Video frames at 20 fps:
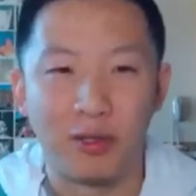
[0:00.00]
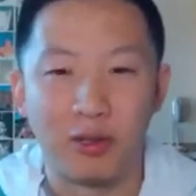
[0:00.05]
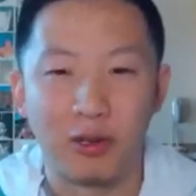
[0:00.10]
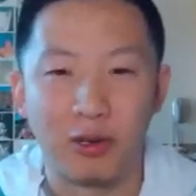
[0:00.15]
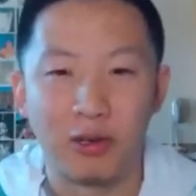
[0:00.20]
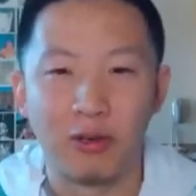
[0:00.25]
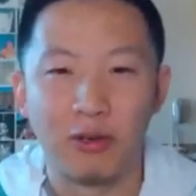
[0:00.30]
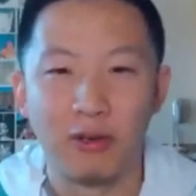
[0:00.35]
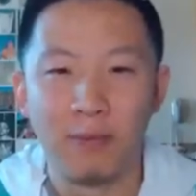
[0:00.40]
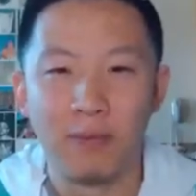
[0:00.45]
of
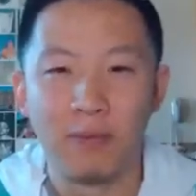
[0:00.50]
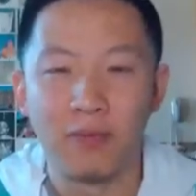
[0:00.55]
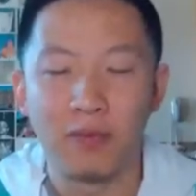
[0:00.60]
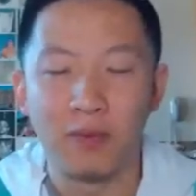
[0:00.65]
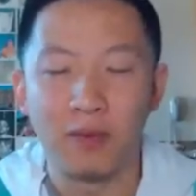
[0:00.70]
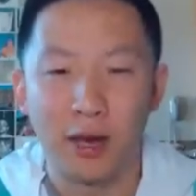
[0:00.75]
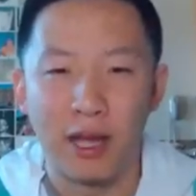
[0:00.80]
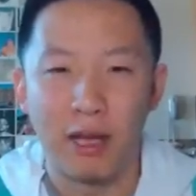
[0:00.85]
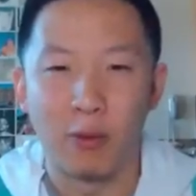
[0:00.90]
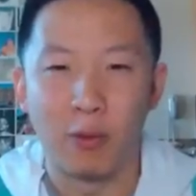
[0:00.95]
Trick Room,
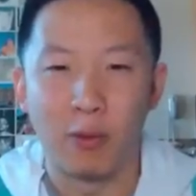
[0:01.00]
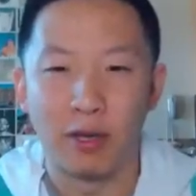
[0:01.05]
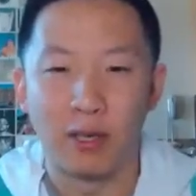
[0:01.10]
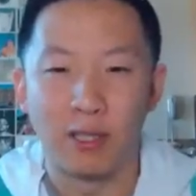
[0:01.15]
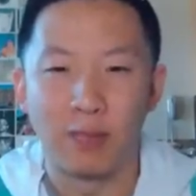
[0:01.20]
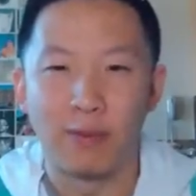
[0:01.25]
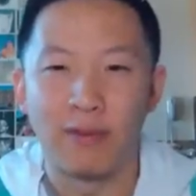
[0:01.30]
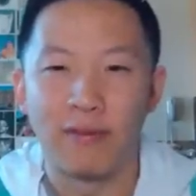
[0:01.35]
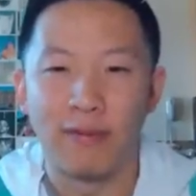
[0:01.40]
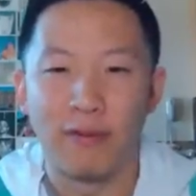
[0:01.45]
right?
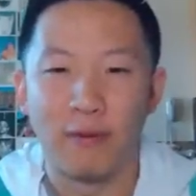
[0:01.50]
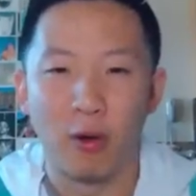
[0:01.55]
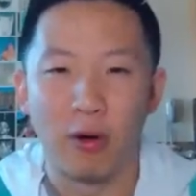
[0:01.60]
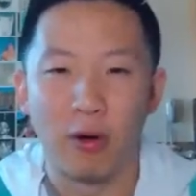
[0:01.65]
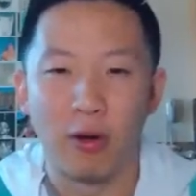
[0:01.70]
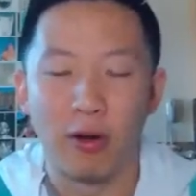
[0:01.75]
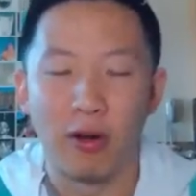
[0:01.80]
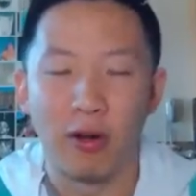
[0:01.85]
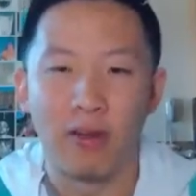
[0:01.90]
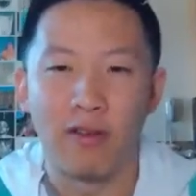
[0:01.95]
Whereas
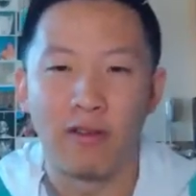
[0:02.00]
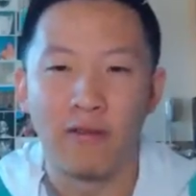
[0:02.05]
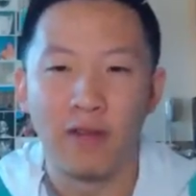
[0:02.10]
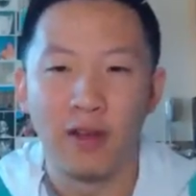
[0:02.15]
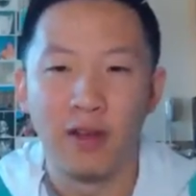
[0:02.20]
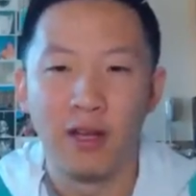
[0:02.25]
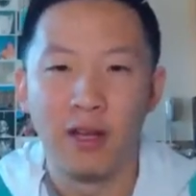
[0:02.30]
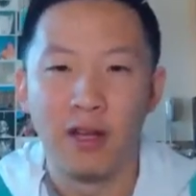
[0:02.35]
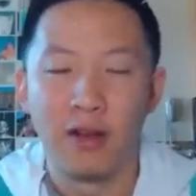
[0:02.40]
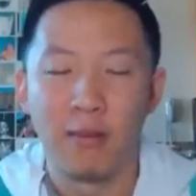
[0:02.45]
before, if
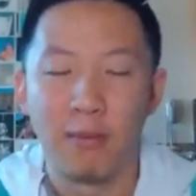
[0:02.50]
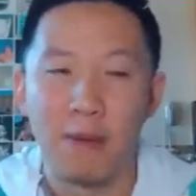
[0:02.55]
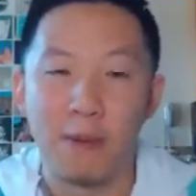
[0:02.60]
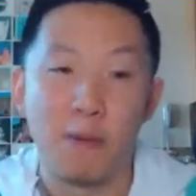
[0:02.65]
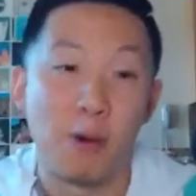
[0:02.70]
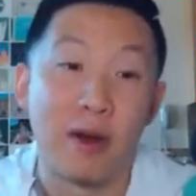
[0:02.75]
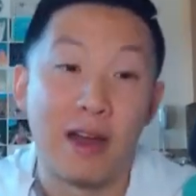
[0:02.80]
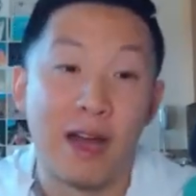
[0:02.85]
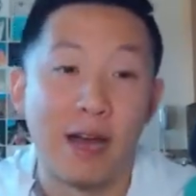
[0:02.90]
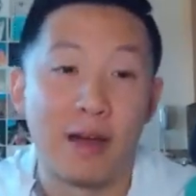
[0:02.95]
my
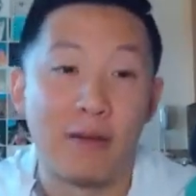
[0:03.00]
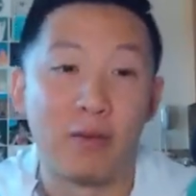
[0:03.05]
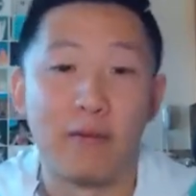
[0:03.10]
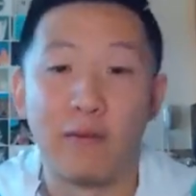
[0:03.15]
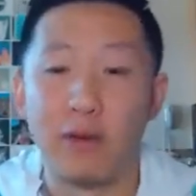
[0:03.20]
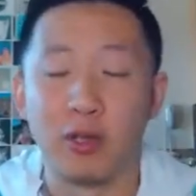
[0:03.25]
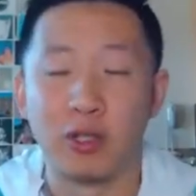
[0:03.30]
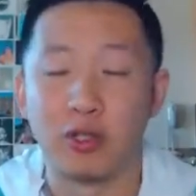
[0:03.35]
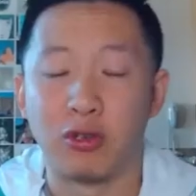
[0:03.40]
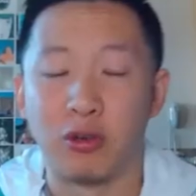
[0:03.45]
opponent had him
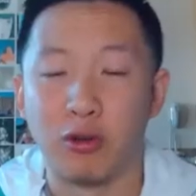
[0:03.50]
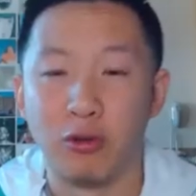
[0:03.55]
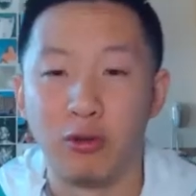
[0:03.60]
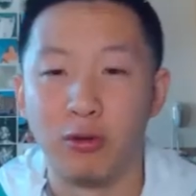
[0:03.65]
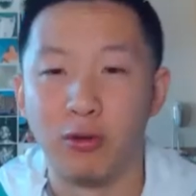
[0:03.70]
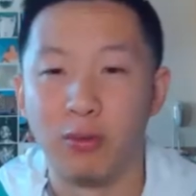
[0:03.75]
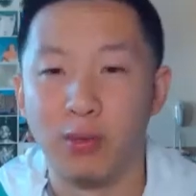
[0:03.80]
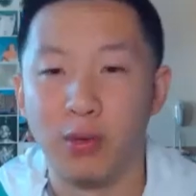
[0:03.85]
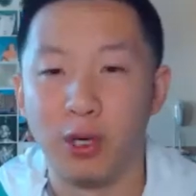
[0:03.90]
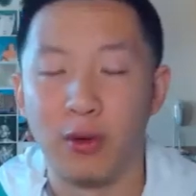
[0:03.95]
reverse Trick
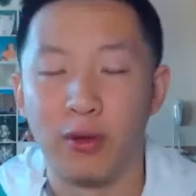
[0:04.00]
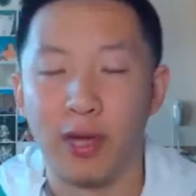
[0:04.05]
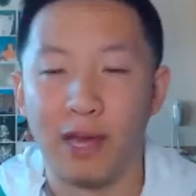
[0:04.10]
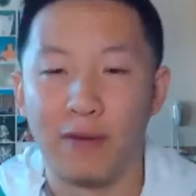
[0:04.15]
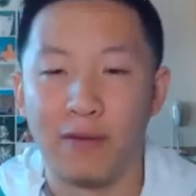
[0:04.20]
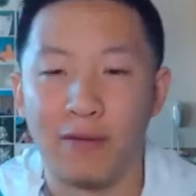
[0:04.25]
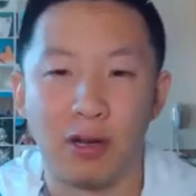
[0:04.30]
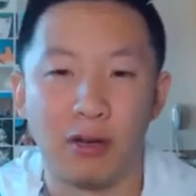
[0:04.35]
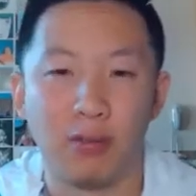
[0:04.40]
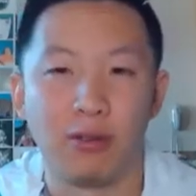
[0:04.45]
Room, we'd only
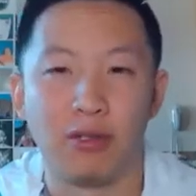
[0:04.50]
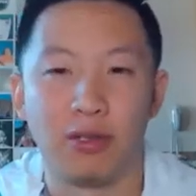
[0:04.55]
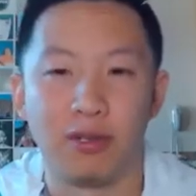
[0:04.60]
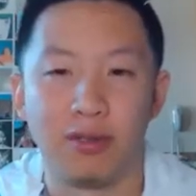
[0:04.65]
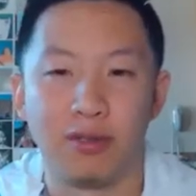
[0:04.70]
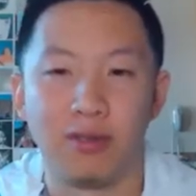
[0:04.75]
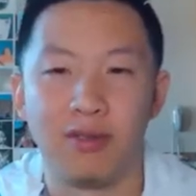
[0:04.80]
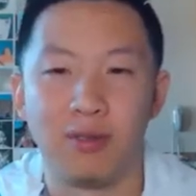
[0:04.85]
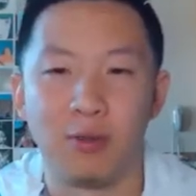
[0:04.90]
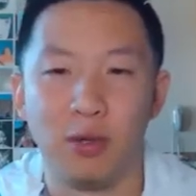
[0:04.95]
have a couple
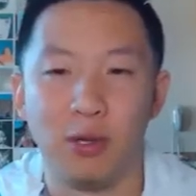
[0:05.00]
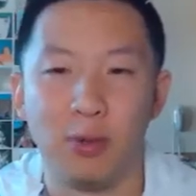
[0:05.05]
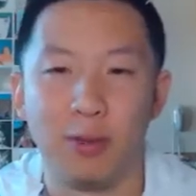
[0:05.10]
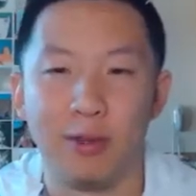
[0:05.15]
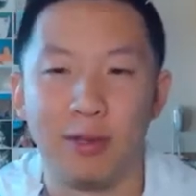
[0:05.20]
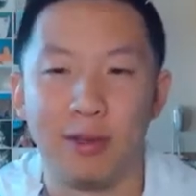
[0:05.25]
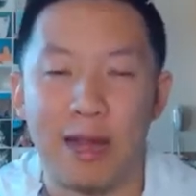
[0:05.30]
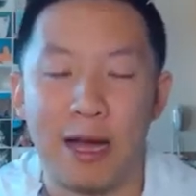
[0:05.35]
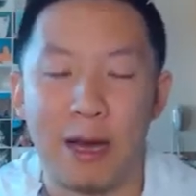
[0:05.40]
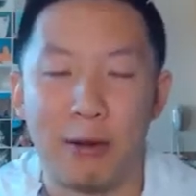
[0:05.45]
turns to sweep
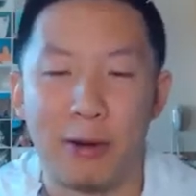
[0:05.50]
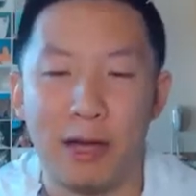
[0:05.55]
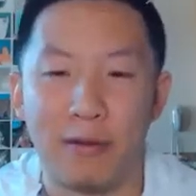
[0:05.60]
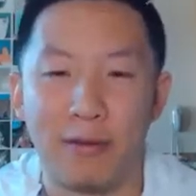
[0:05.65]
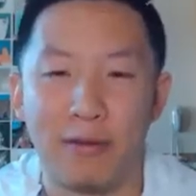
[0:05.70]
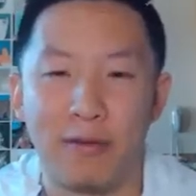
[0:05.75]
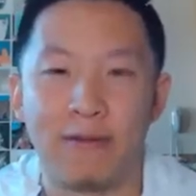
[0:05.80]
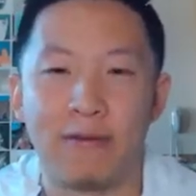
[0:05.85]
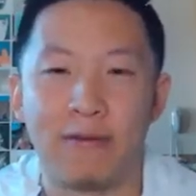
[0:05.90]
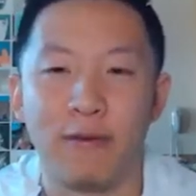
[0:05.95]
with. Now I
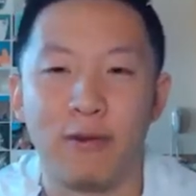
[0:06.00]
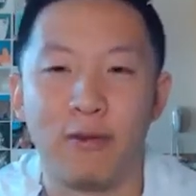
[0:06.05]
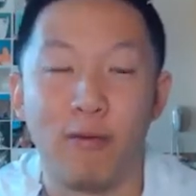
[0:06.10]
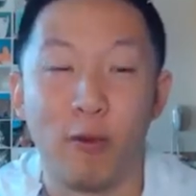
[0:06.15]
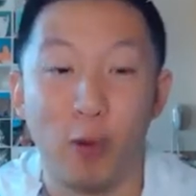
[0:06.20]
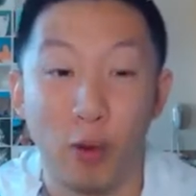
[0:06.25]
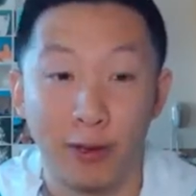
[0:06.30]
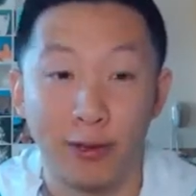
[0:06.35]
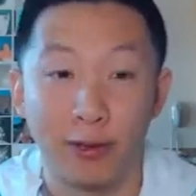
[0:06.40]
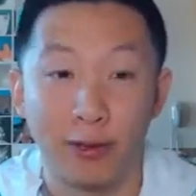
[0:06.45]
have a full 4